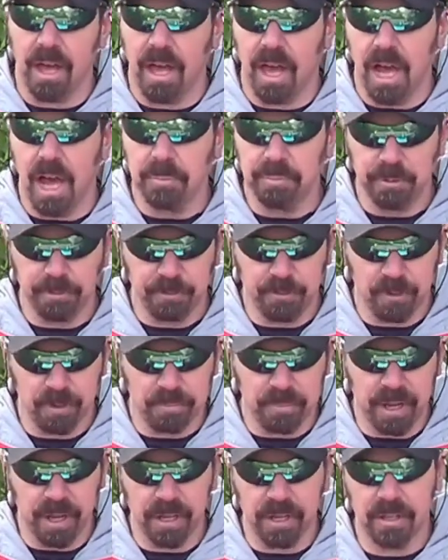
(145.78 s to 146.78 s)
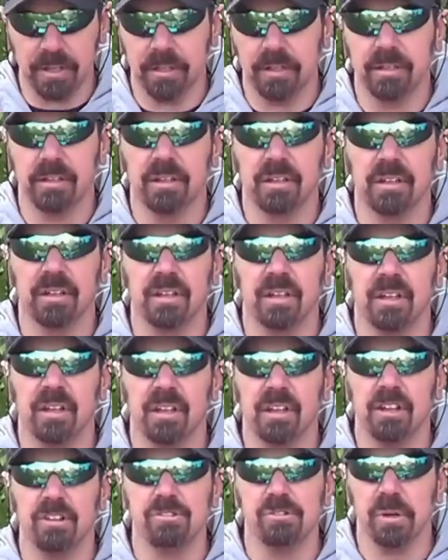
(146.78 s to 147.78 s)
I prefer my
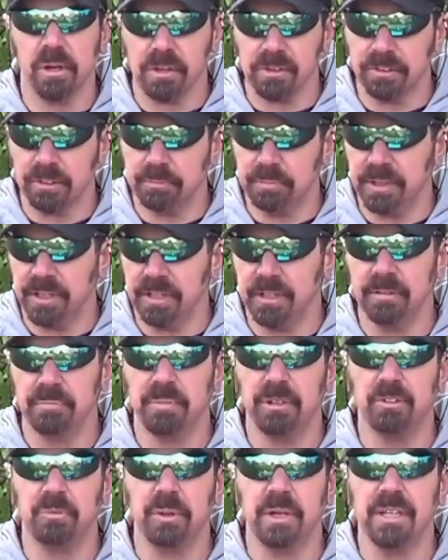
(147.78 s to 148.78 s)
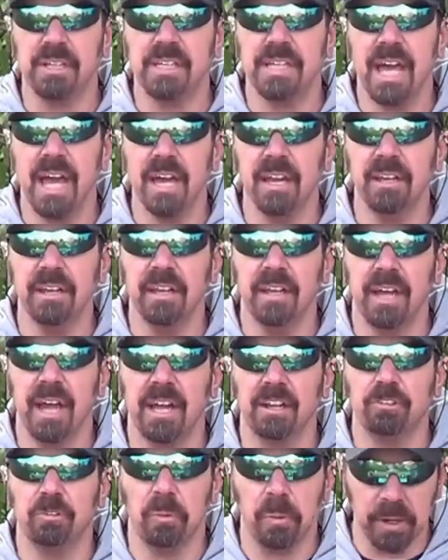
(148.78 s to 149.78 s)
drill to be between 10
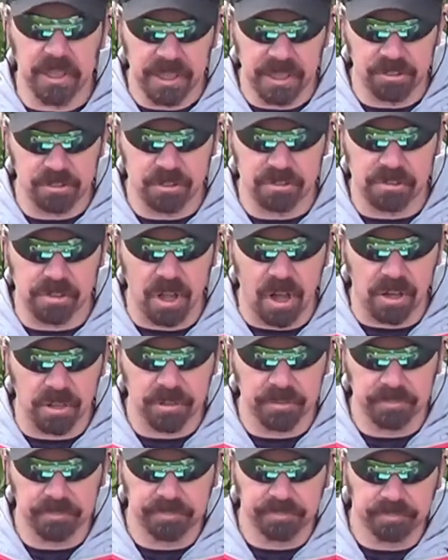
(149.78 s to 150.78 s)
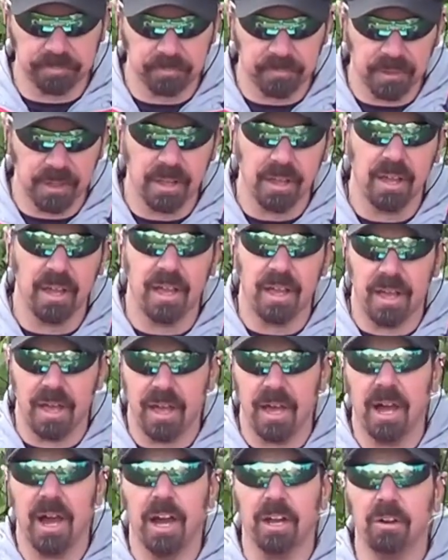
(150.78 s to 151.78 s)
and 20 inches long.
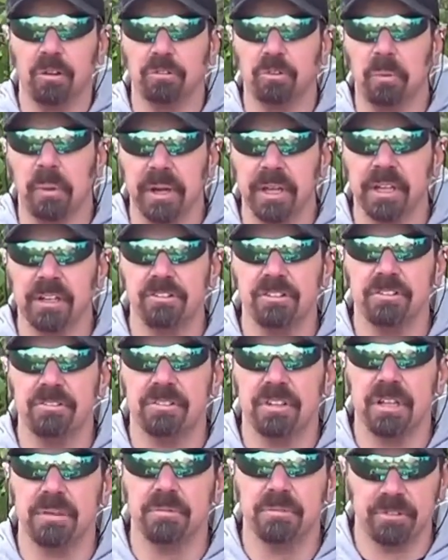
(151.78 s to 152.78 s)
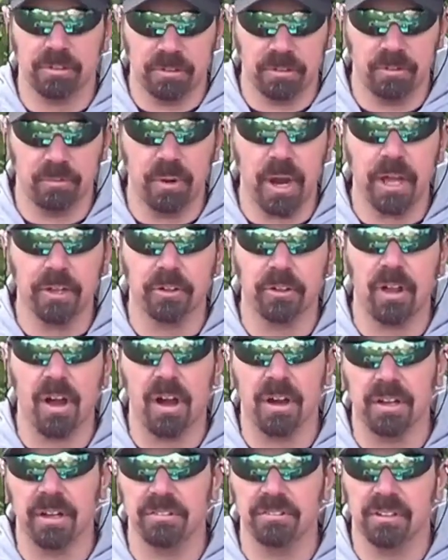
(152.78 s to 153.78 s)
I know 20 inches seems rather
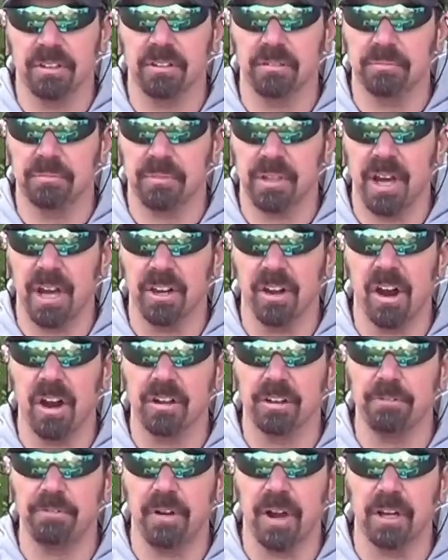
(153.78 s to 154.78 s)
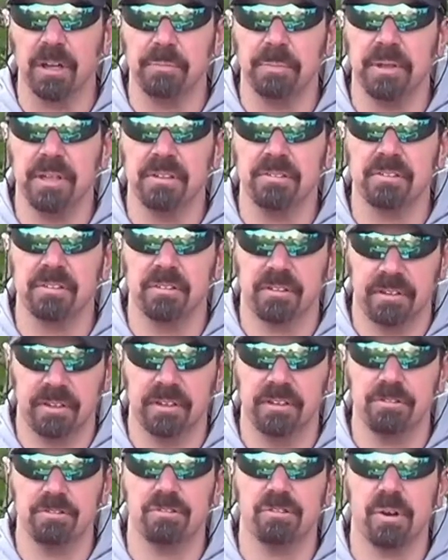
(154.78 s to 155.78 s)
long, and it's kind of hard to find a piece
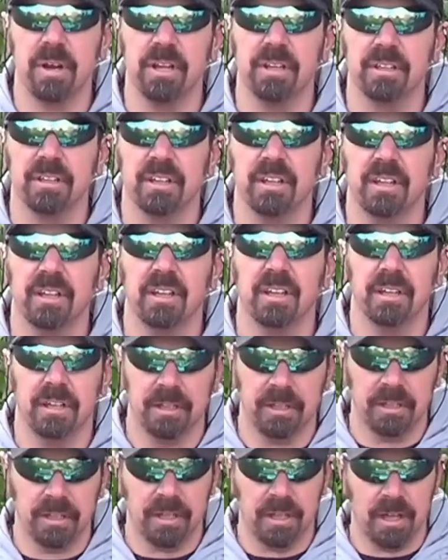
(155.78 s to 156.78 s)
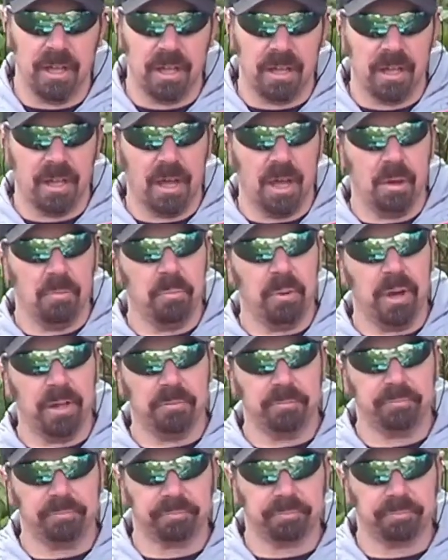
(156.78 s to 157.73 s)
this straight, but